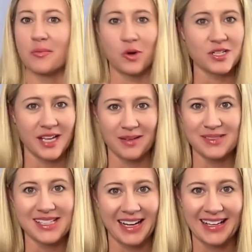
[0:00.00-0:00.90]
more
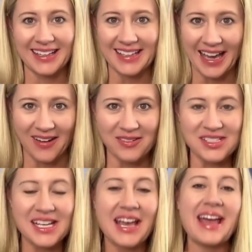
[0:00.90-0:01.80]
times than I can
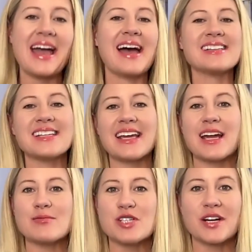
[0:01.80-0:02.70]
count, and today
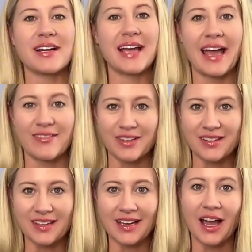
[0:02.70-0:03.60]
I'm sharing
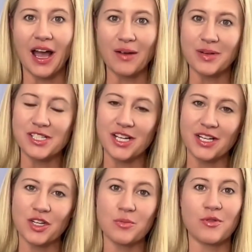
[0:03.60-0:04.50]
everything I wish I
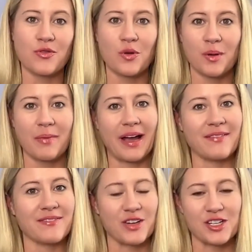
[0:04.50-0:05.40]
knew before my
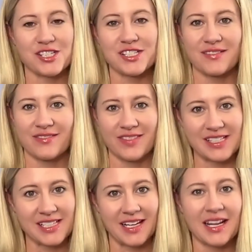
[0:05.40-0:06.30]
first
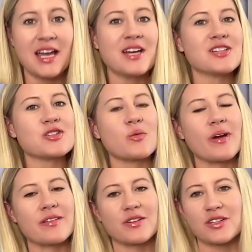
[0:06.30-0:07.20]
visit. So,
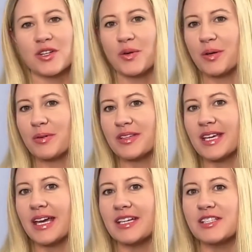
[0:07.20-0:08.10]
whether you're going with
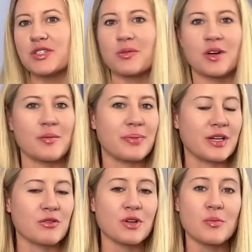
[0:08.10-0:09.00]
kids or a
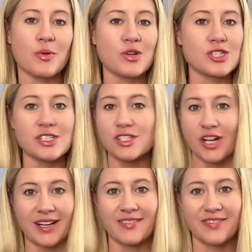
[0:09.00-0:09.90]
big group or just
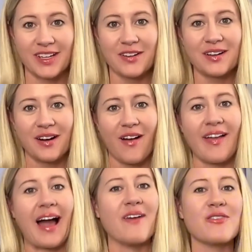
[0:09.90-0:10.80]
trying to figure it all
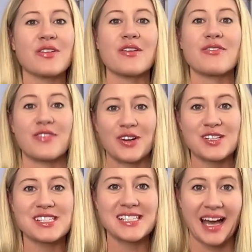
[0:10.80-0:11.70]
out for the
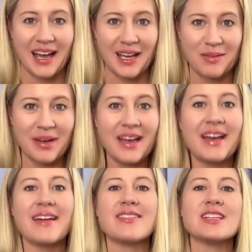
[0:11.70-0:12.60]
first time,
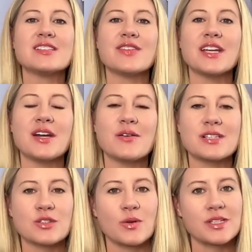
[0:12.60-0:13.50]
this video
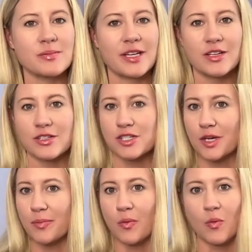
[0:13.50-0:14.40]
is going to make your
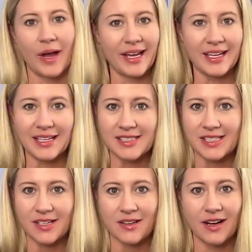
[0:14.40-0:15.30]
trip way
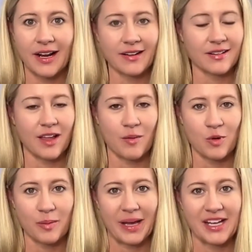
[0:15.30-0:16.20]
easier and a lot
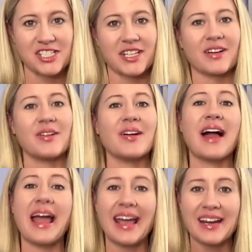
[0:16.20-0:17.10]
more magical.
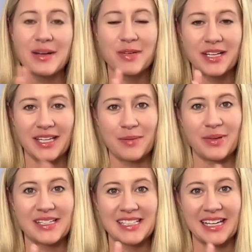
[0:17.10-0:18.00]
And I'm going to keep
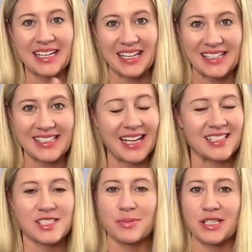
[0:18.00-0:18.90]
it
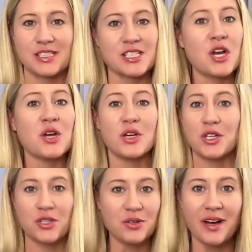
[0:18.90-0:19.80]
condensed because
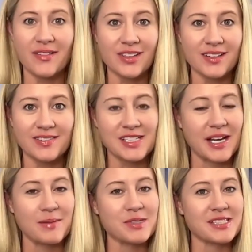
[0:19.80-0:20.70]
you don't have a lot of
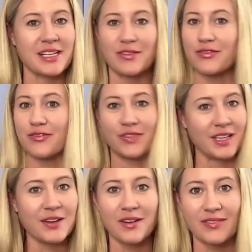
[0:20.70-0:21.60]
time to sit and
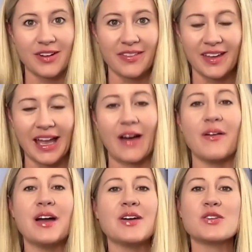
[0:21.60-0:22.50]
figure everything out.
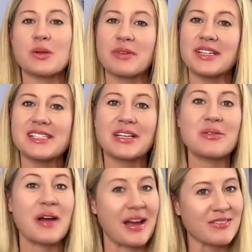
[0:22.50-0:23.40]
So I'm going to tell
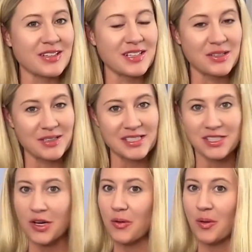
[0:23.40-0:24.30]
you everything you need to
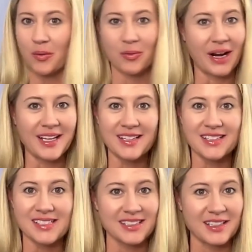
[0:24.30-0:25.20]
know right in
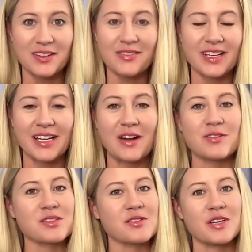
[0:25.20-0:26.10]
this little video
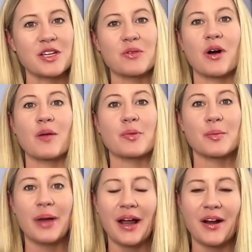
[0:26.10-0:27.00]
so that you are
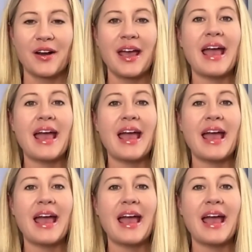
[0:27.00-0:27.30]
prepared